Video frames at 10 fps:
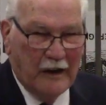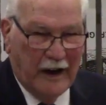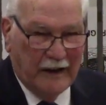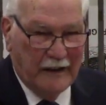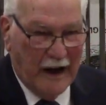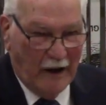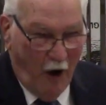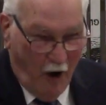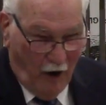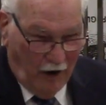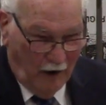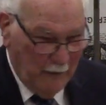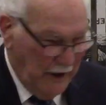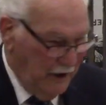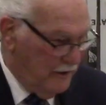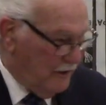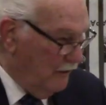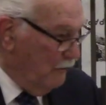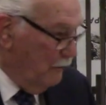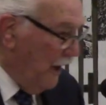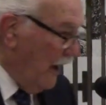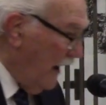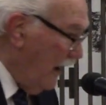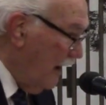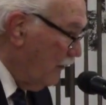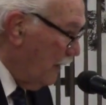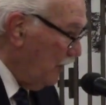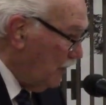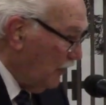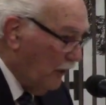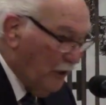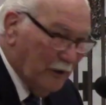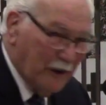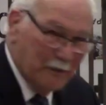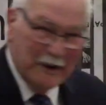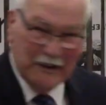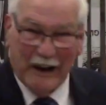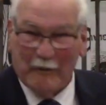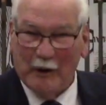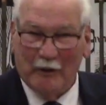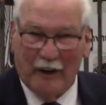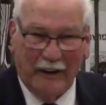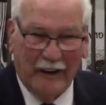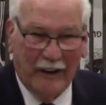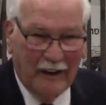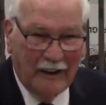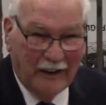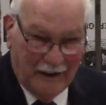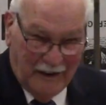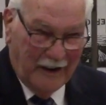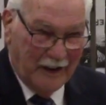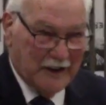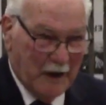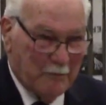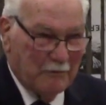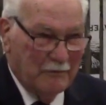And that all means me, it means you, it means everyone, except